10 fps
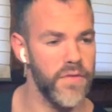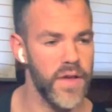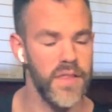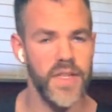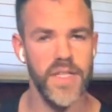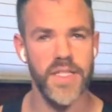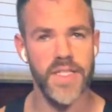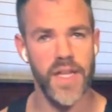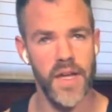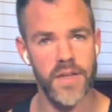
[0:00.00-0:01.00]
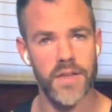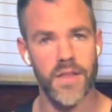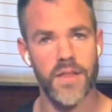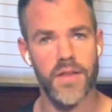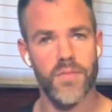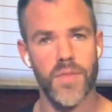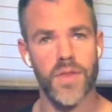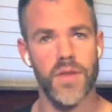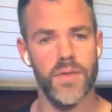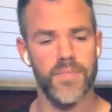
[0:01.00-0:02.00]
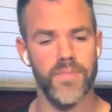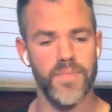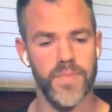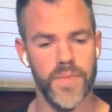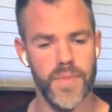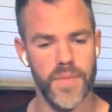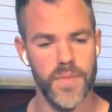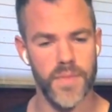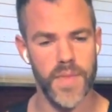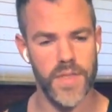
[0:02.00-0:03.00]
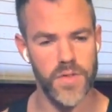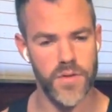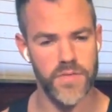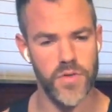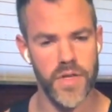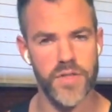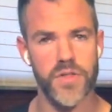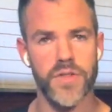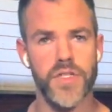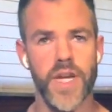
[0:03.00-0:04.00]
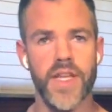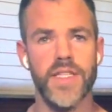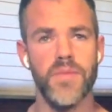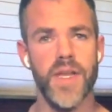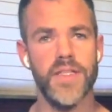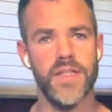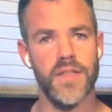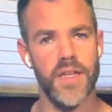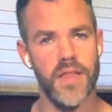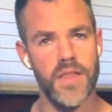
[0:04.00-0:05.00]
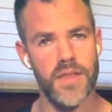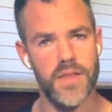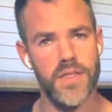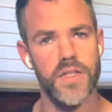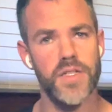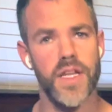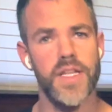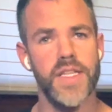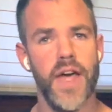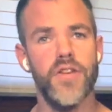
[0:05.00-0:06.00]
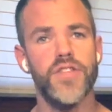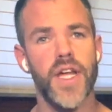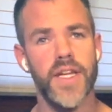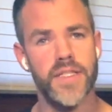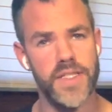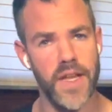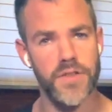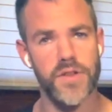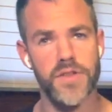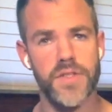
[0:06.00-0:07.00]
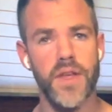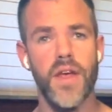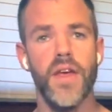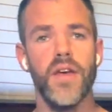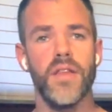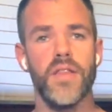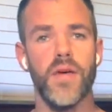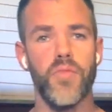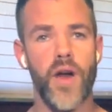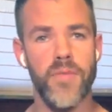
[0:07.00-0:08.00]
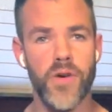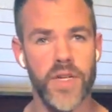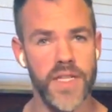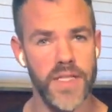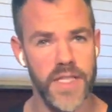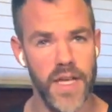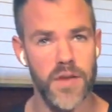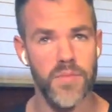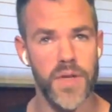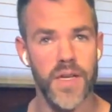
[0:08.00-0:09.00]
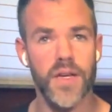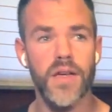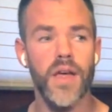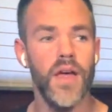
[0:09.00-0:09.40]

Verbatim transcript: uh, the Dantian, the, the sort of traditional Chinese medicine, like the, the Chinese energetic centers, the primary Dantian being